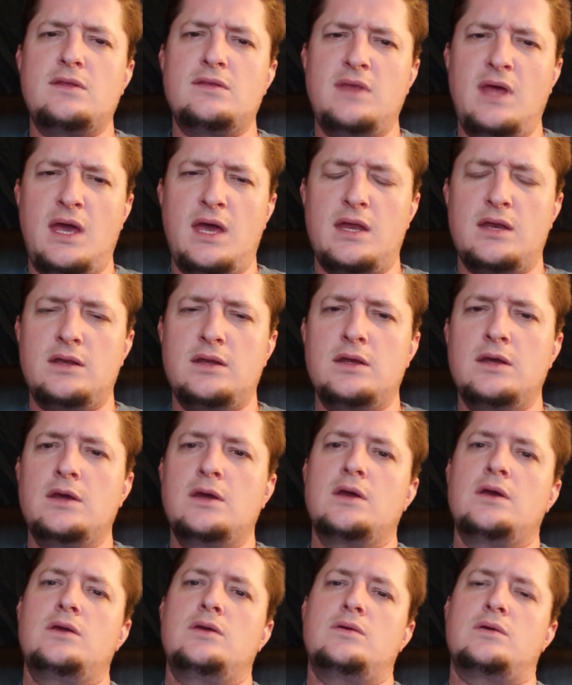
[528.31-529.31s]
then
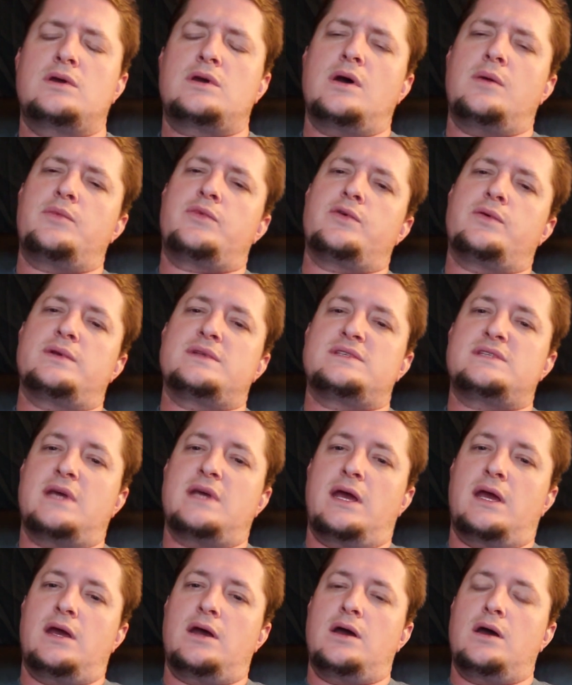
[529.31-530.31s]
you can come through and
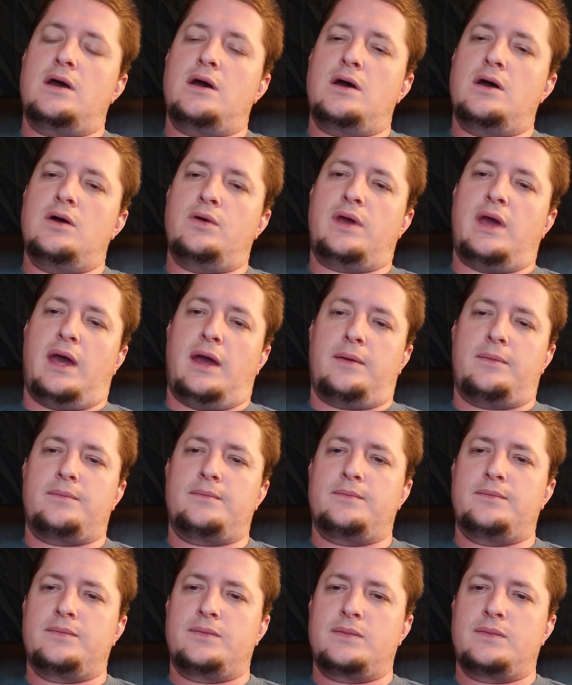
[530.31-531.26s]
say, okay,